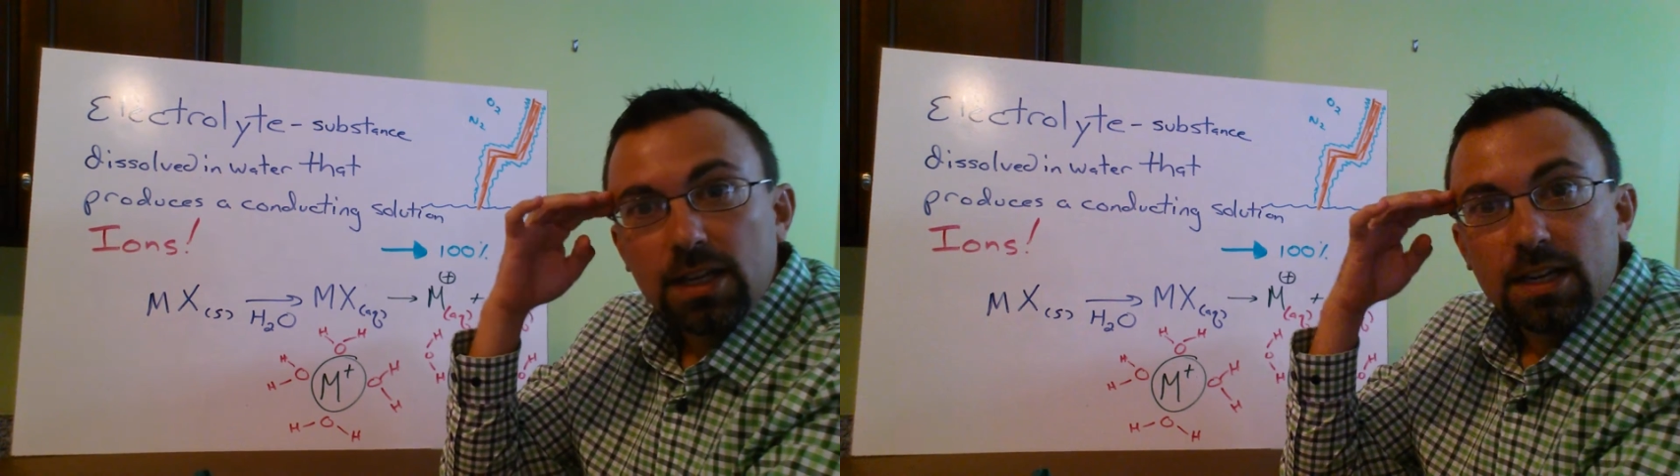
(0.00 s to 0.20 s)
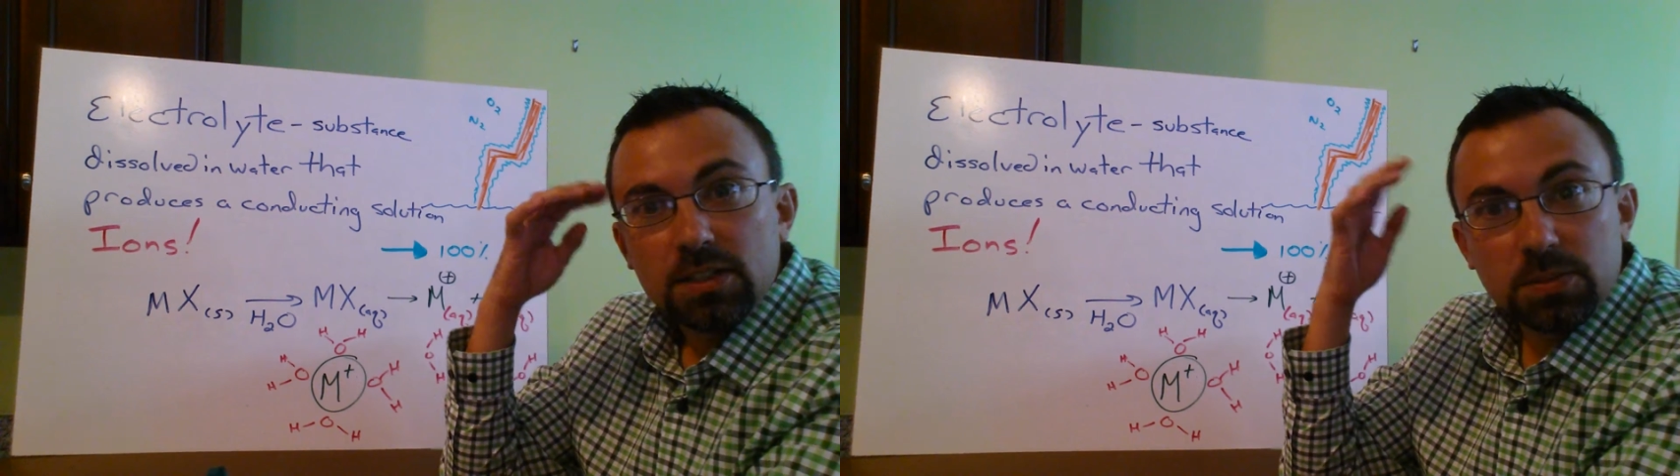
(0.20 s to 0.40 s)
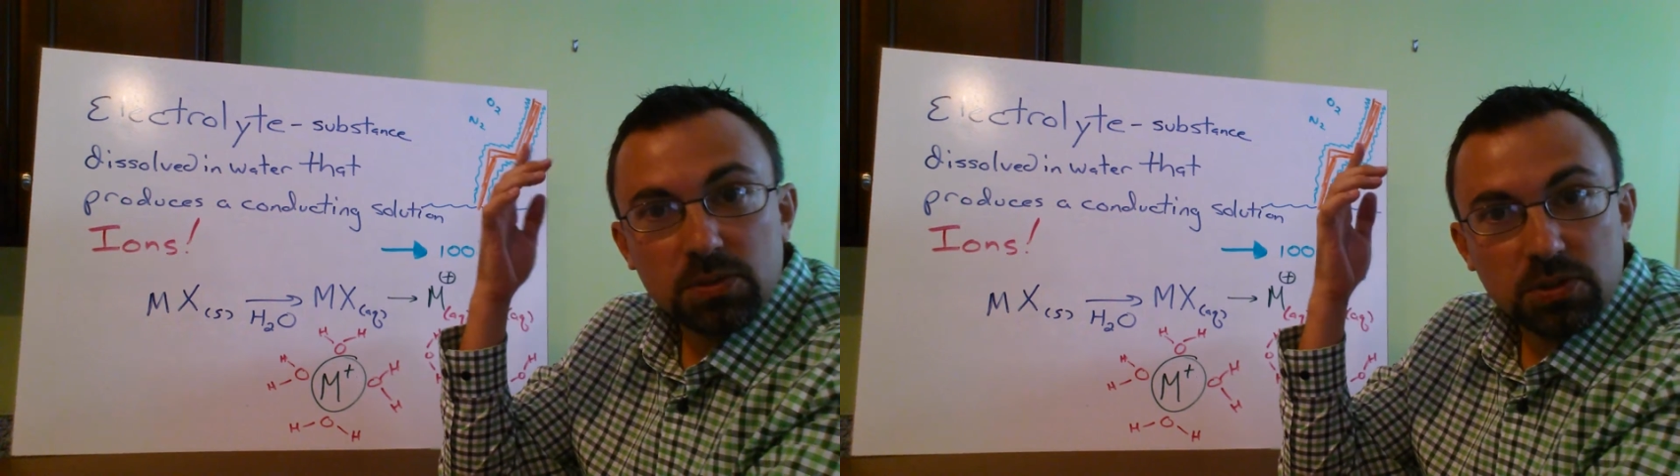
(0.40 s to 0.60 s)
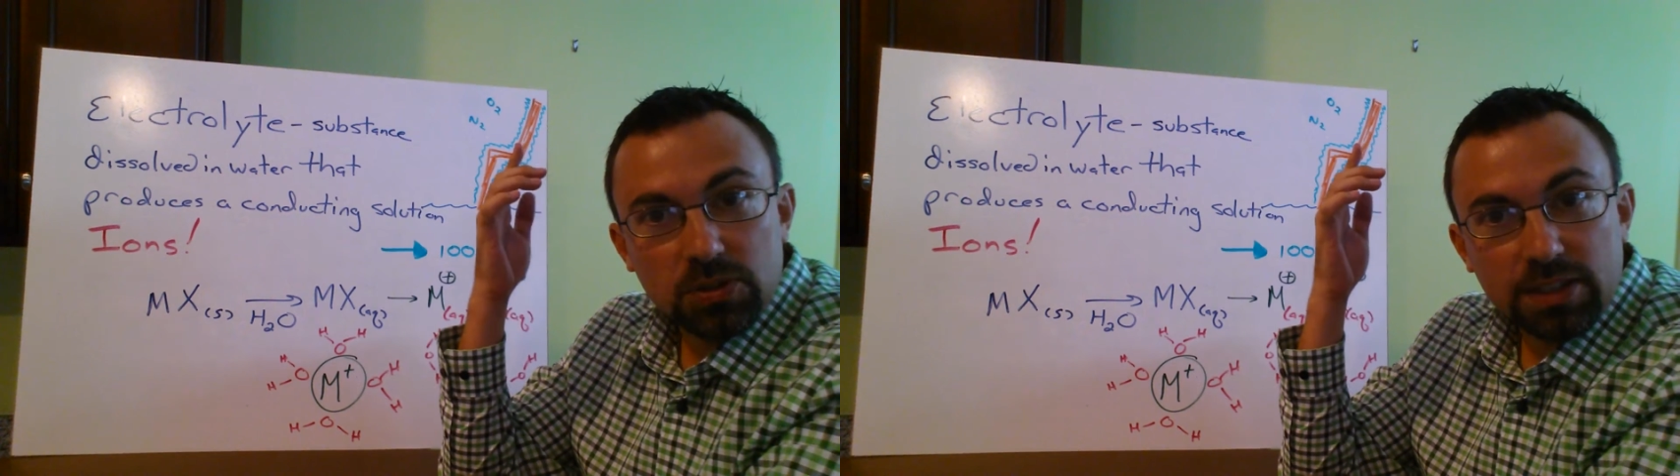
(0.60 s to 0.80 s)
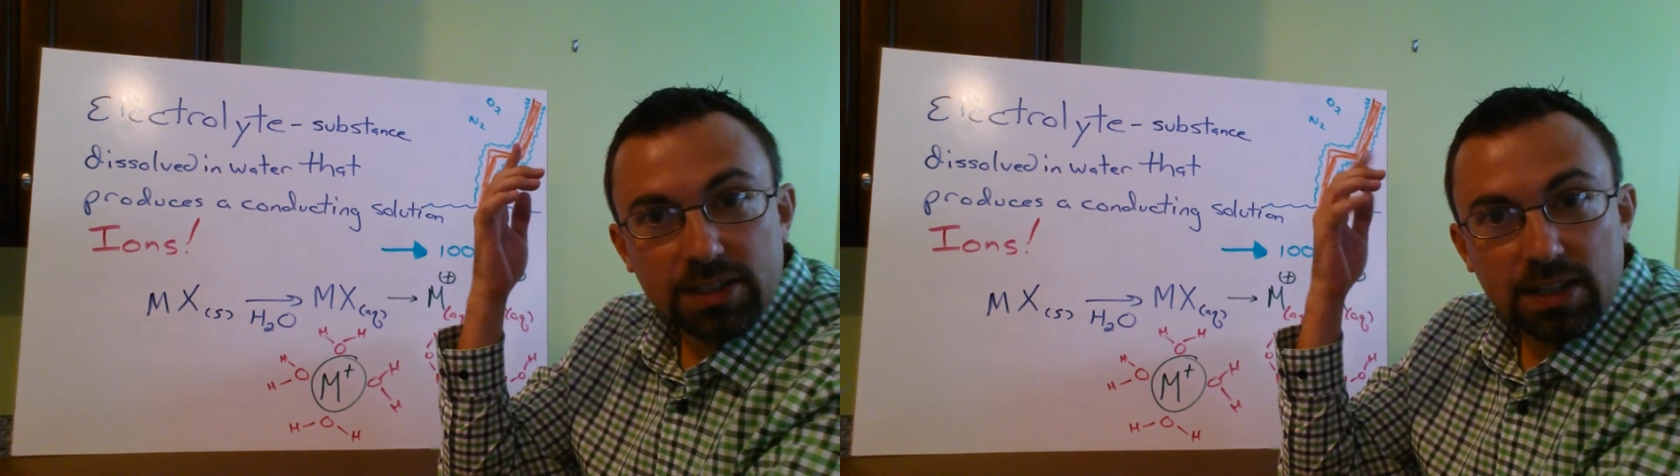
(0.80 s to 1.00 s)
and you're supposed to
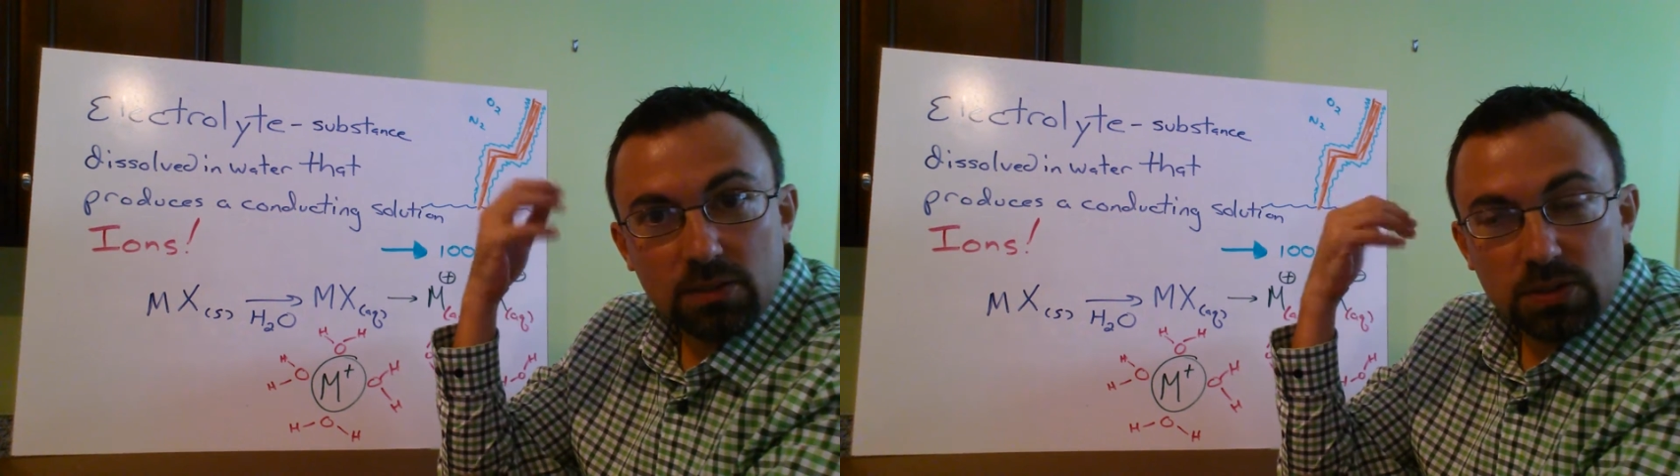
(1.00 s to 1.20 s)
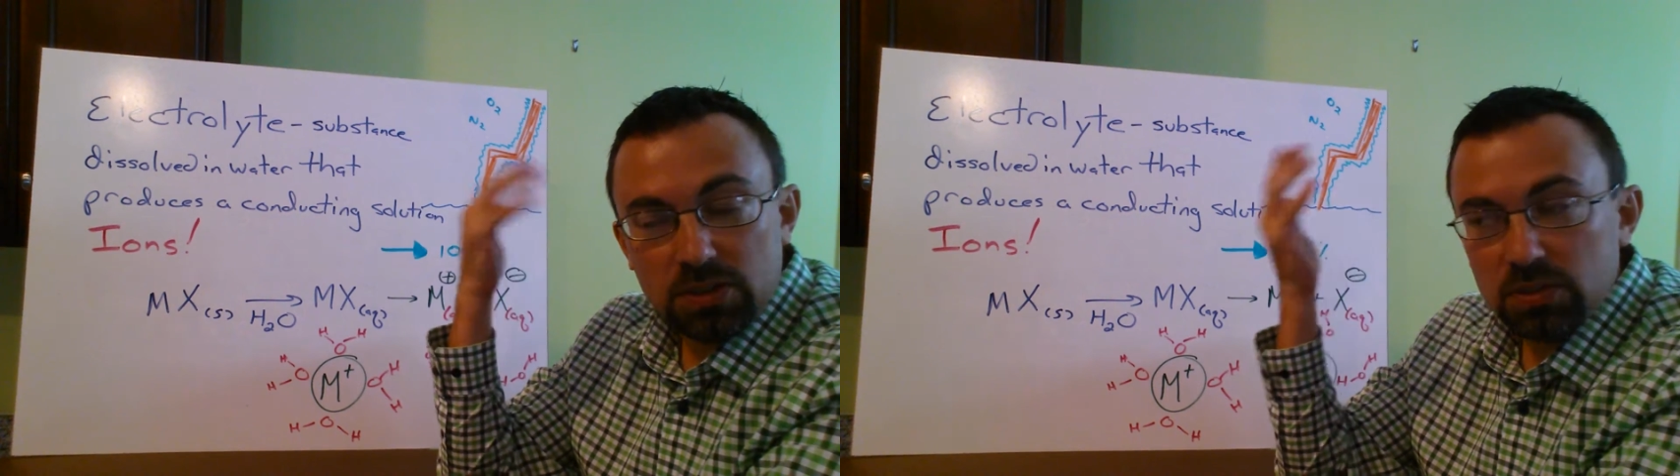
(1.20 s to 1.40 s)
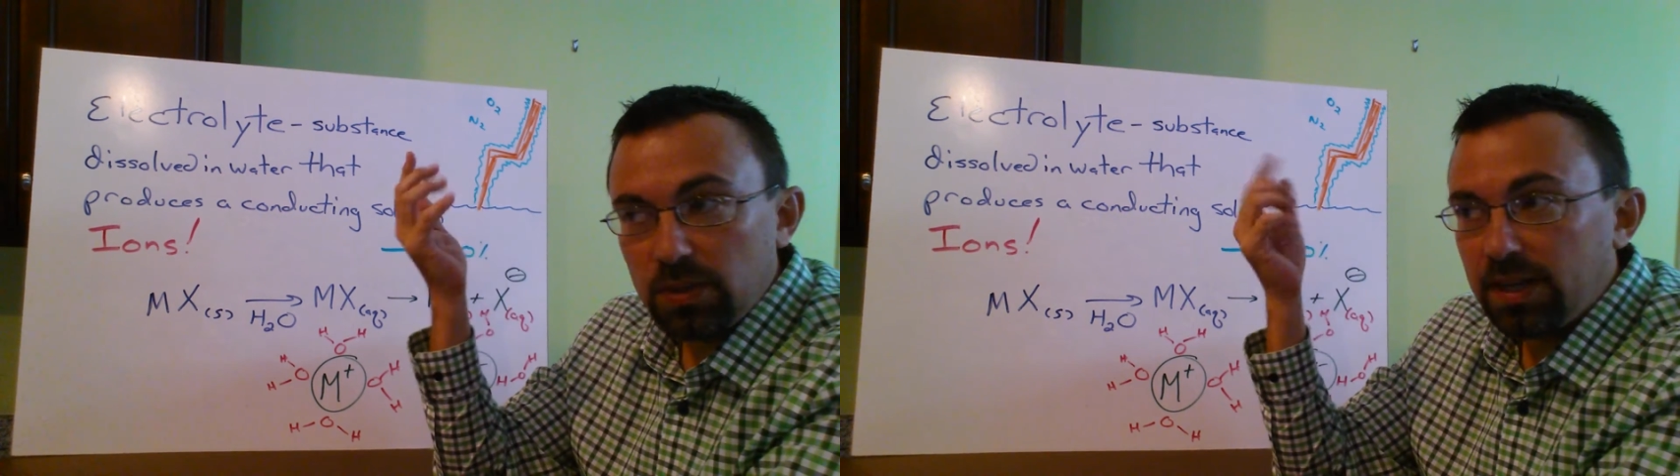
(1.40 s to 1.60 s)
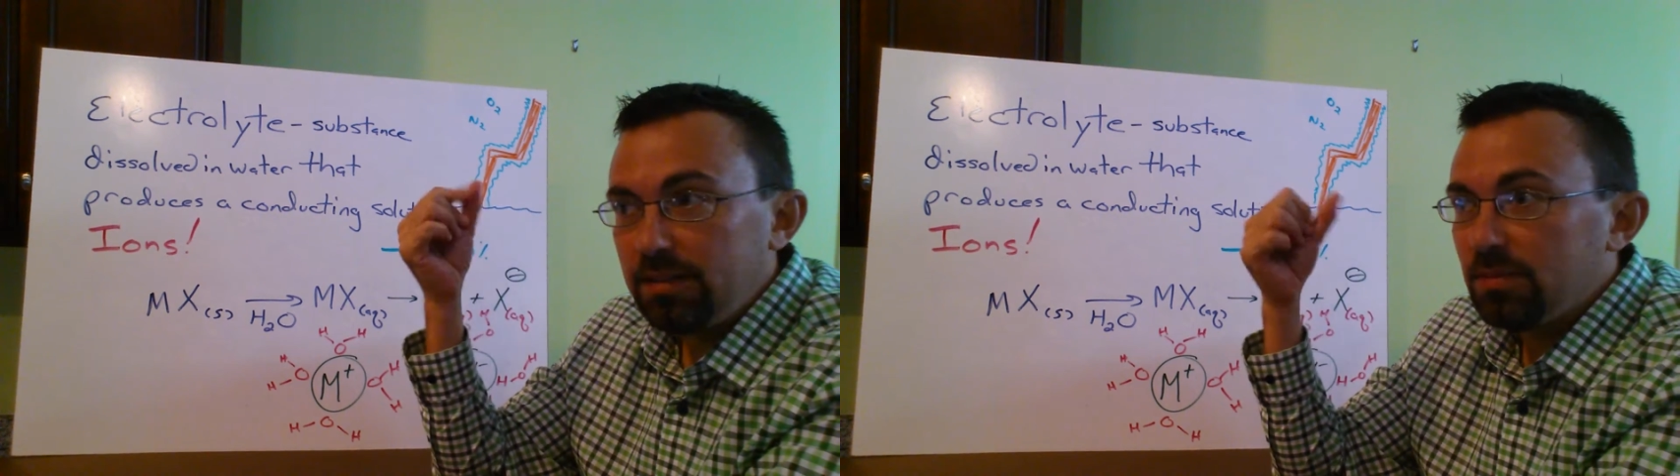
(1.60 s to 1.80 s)
drink that when you sweat.